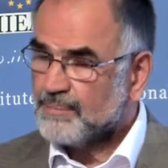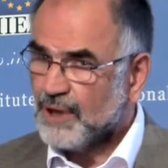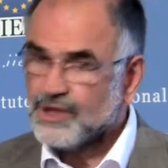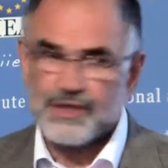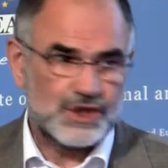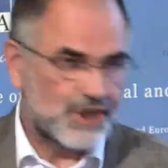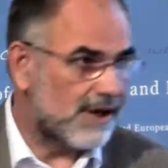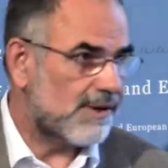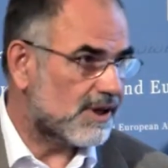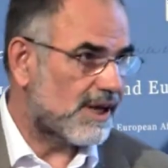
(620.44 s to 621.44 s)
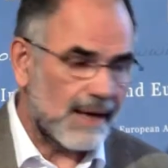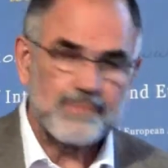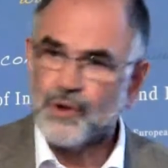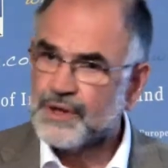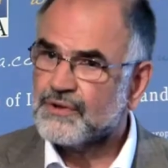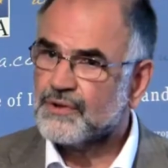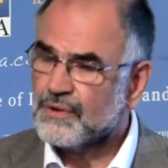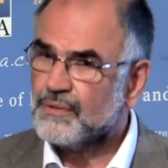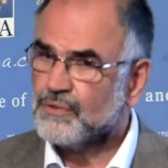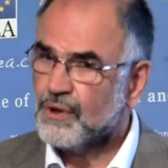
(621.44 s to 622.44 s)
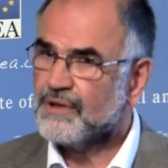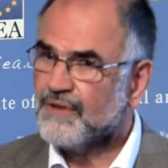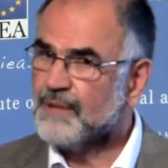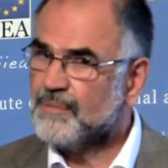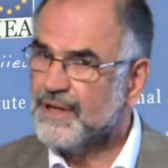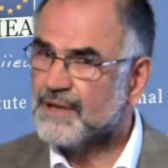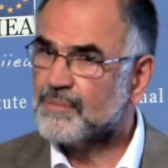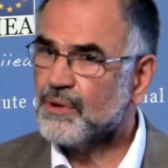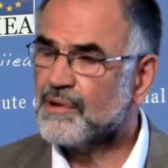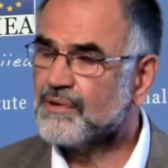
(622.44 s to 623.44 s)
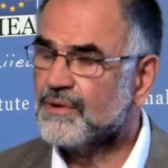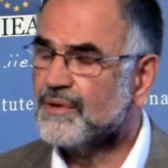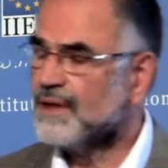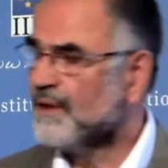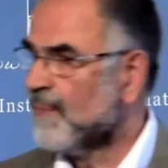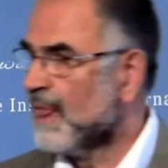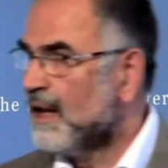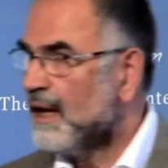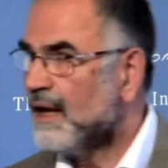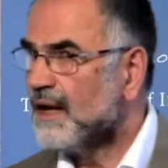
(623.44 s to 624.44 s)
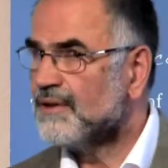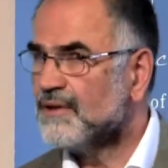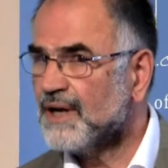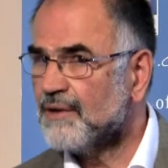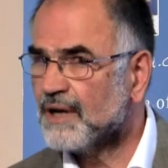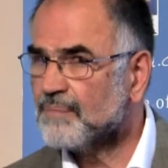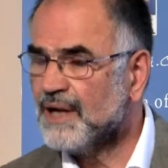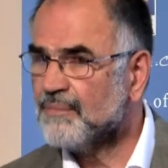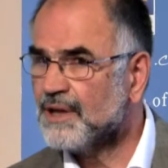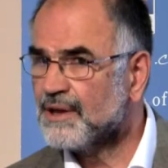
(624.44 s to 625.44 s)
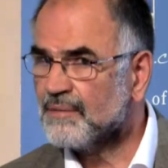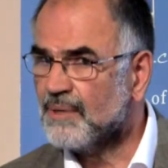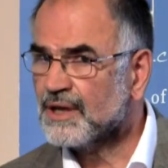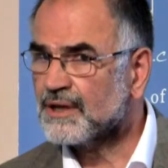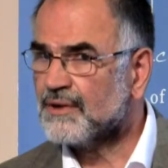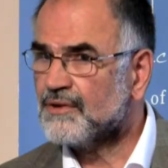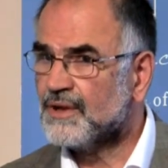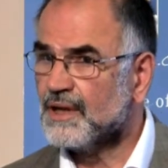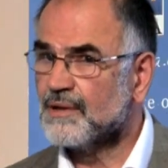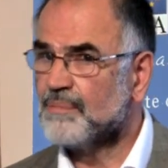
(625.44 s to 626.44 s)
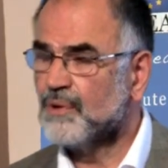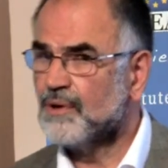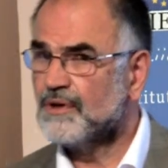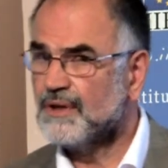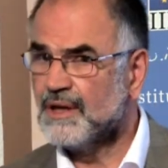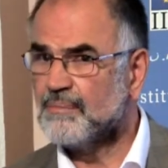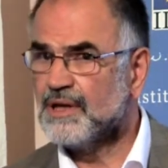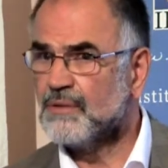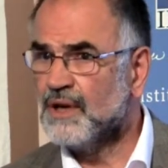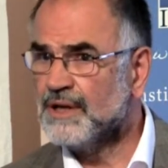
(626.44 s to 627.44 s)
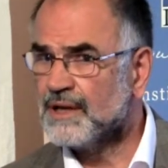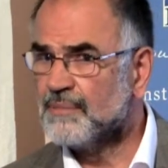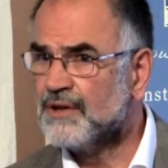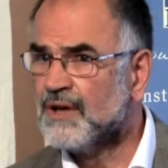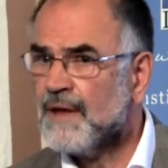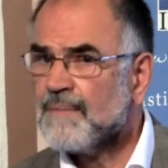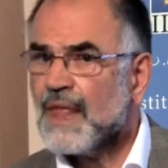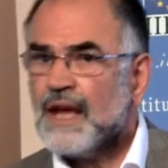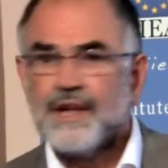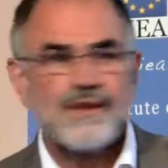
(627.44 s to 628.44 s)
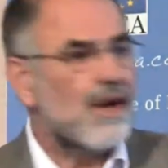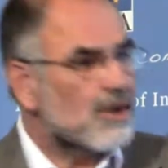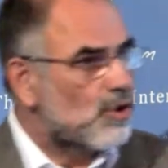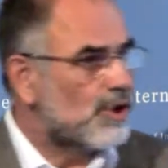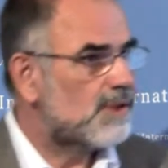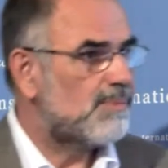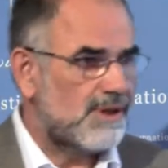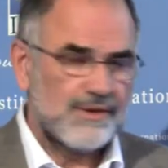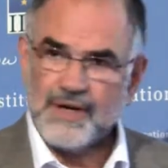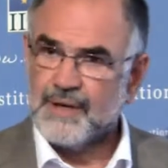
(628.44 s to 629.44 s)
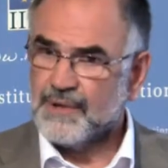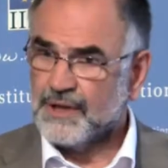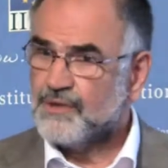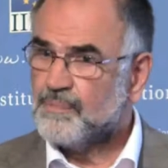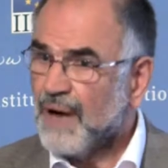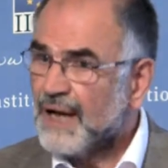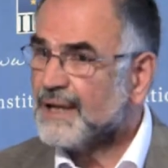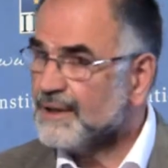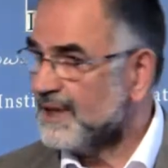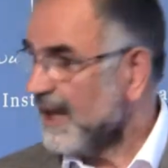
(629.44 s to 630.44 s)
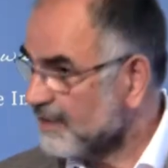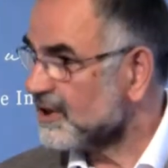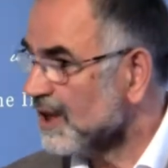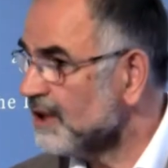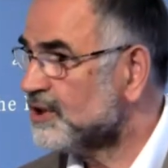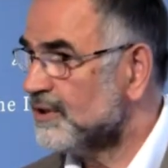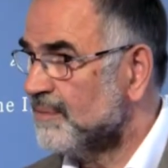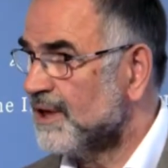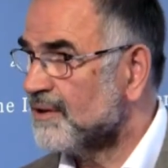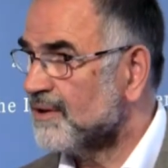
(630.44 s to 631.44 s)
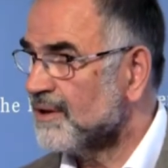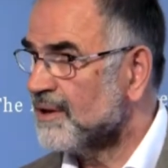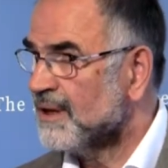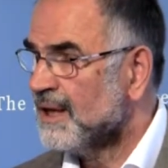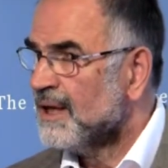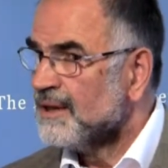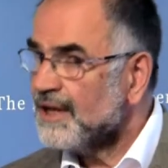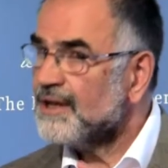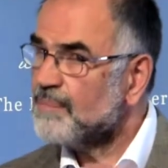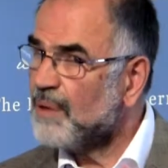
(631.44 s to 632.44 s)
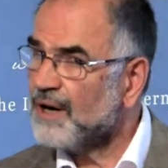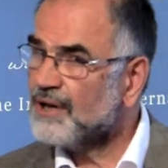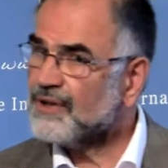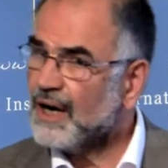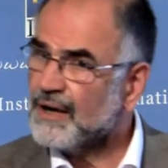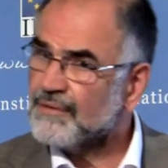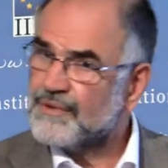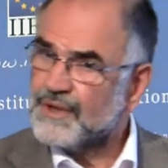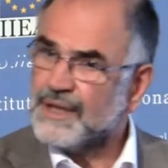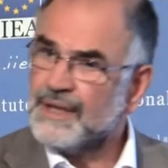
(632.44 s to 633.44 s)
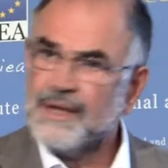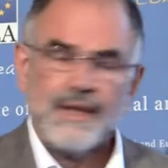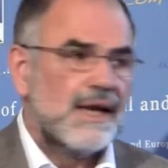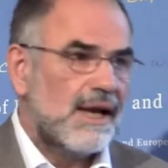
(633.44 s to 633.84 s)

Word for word: budget, the share of the CAP going to rural development as opposed to the direct payments and market support Pillar 1 element, is not going to be determined by the agricultural ministers. That is part of the